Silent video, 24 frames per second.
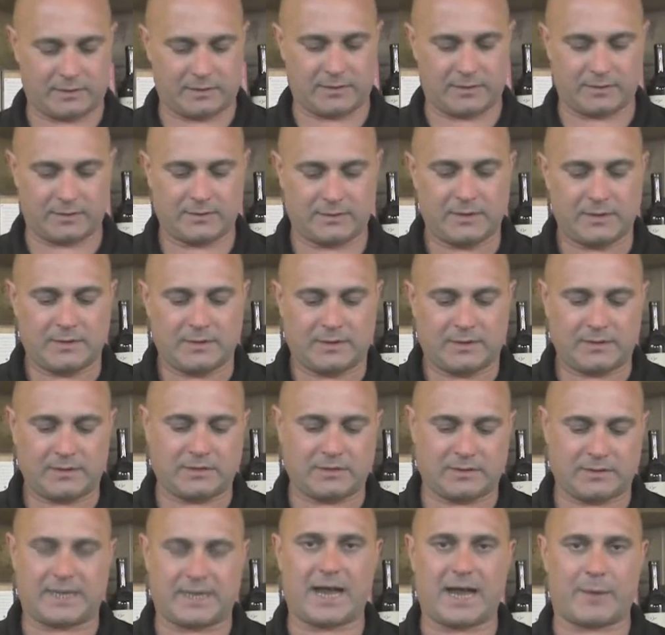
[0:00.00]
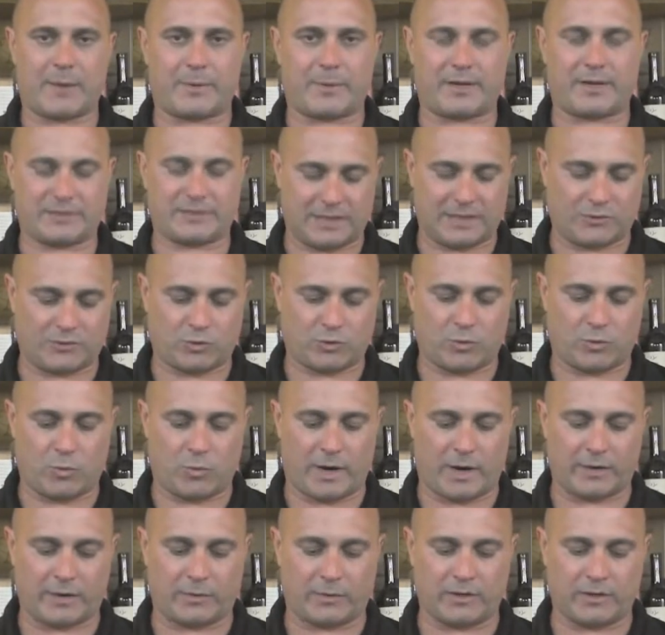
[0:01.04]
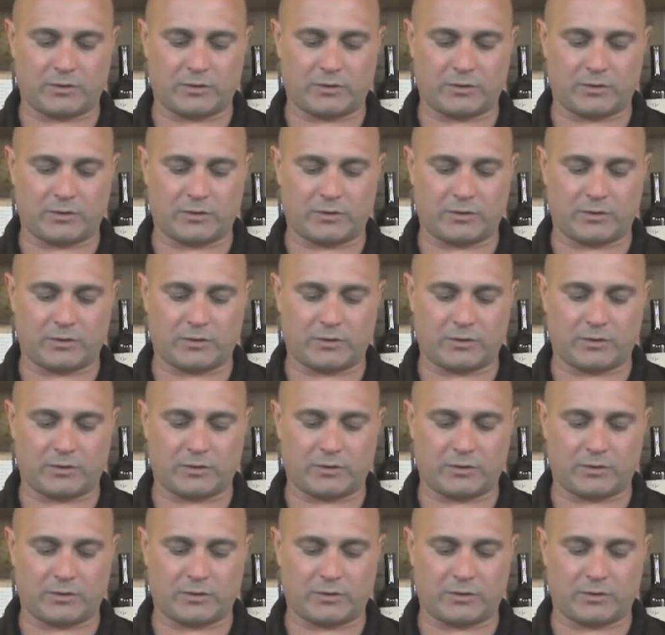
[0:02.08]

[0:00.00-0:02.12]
Uh, this is a Cabernet-centric winery.